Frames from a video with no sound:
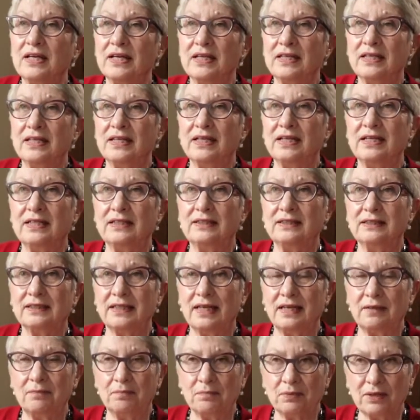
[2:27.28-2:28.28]
there is
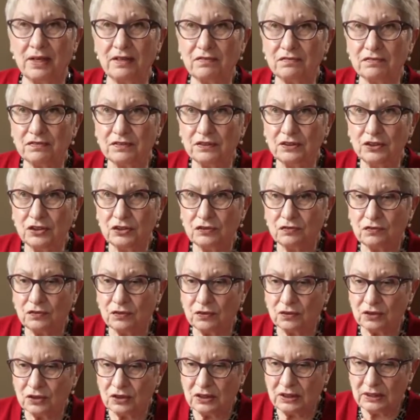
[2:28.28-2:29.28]
a preference
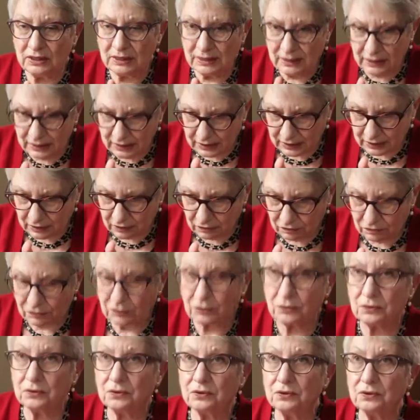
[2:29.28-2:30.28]
for detail
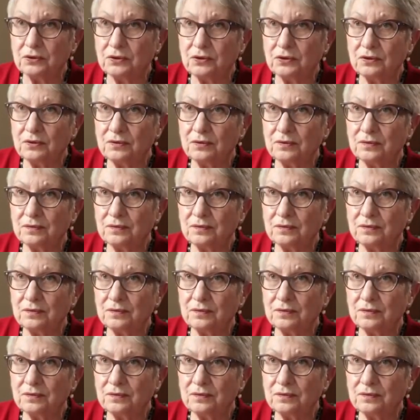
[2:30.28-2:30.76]
focus,